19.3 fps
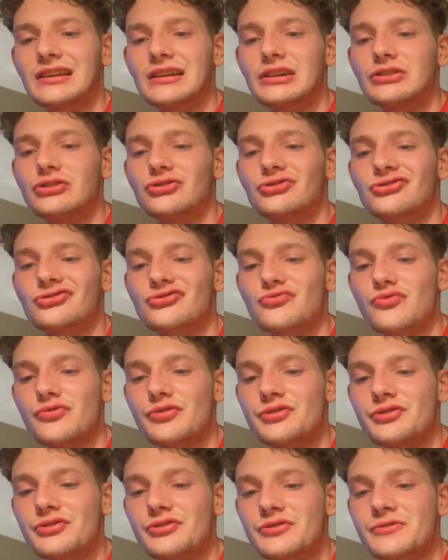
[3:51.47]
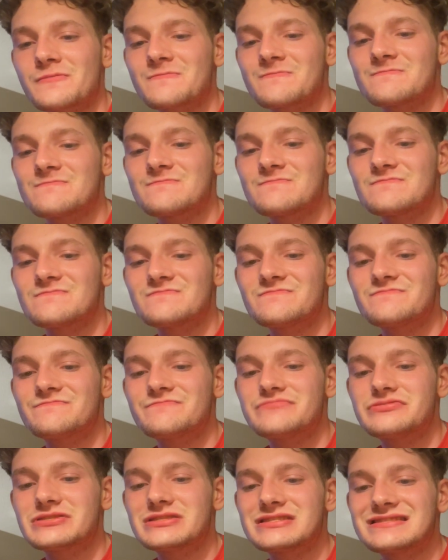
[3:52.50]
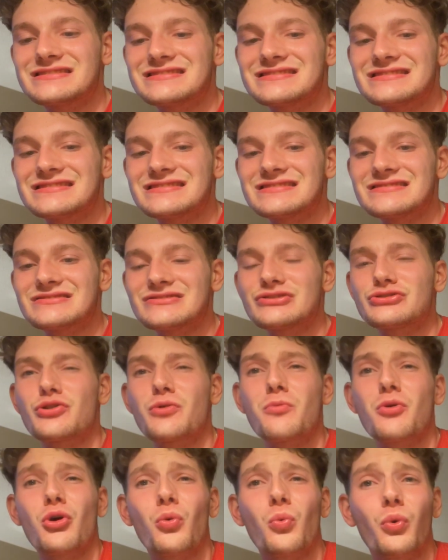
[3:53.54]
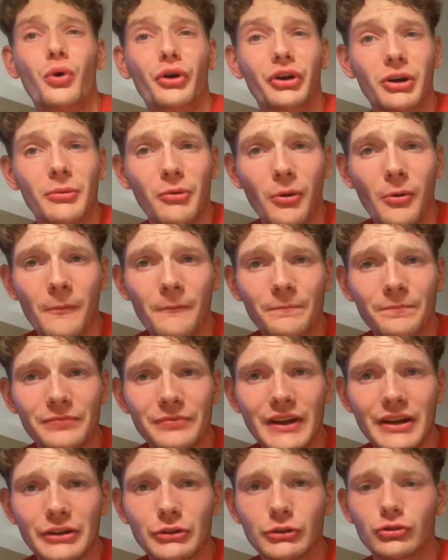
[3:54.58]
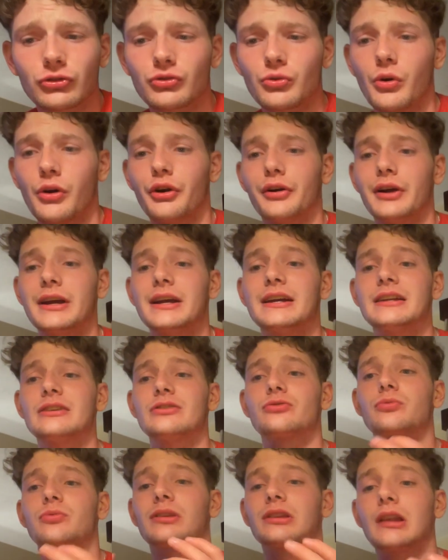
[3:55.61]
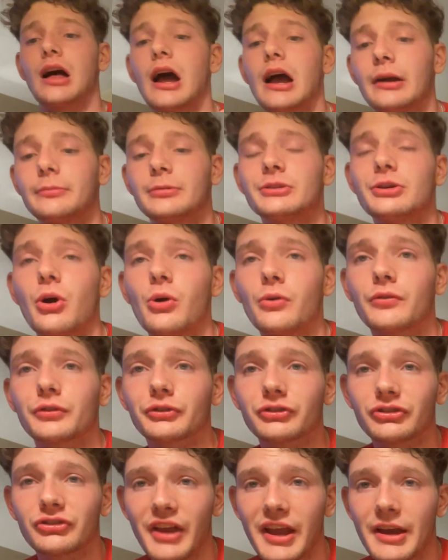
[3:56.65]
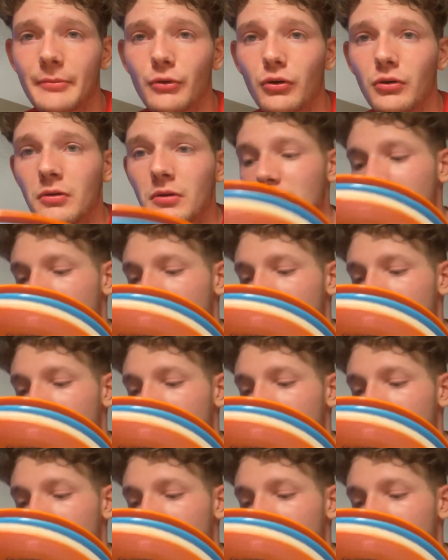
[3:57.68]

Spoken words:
destroyer, but a little more workable than a destroyer. It is reliably overstable.